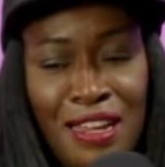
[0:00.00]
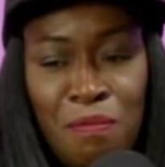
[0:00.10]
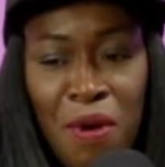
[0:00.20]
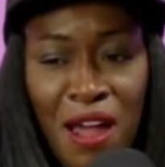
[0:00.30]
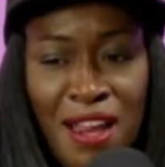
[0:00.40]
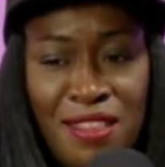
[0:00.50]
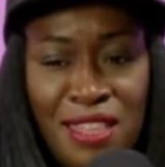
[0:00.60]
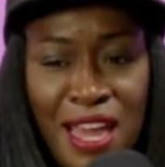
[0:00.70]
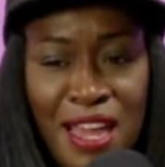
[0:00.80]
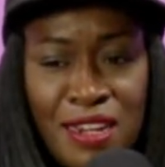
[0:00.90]
And by
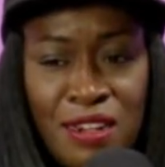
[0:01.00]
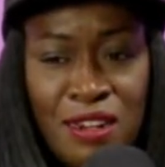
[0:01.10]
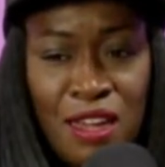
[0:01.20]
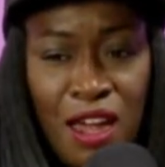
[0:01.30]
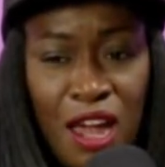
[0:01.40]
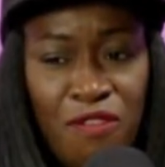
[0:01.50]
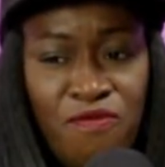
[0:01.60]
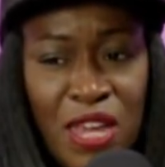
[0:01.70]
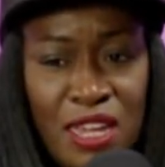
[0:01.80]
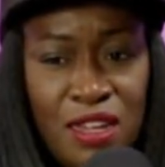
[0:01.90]
then, I
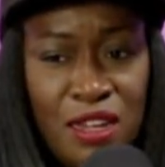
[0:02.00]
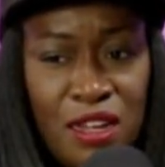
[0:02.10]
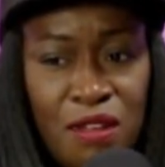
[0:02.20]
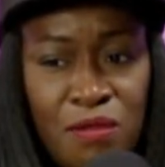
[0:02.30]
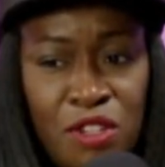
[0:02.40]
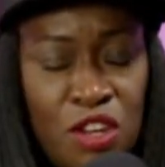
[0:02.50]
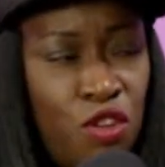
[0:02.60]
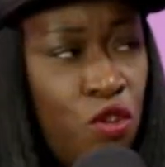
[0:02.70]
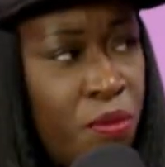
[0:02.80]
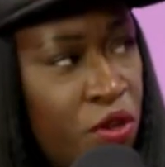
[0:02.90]
think the
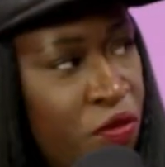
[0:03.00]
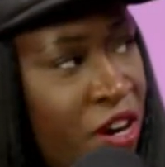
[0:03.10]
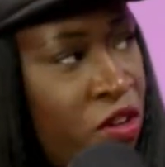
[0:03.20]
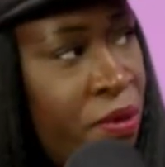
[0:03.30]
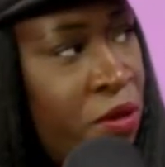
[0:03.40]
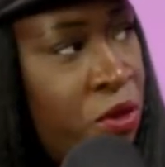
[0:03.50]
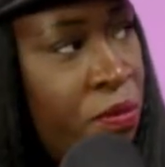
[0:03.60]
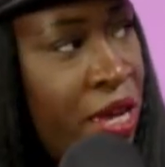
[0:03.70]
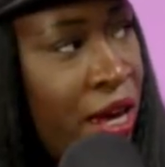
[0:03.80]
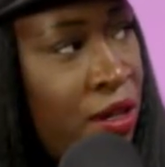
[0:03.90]
new Blue Therapy would
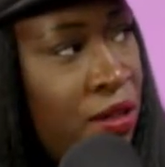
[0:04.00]
be out.